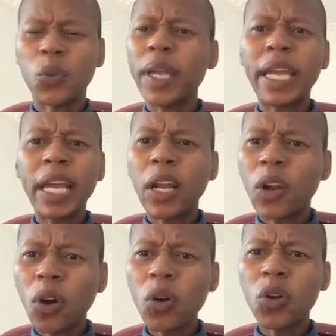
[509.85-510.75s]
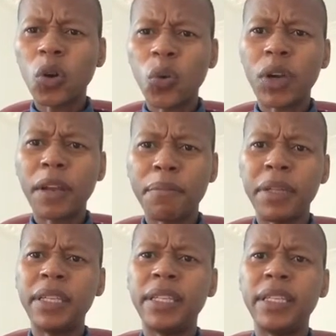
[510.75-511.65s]
We cannot look at
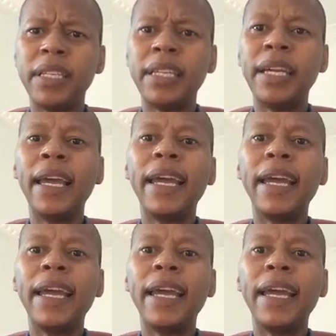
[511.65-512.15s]
BEE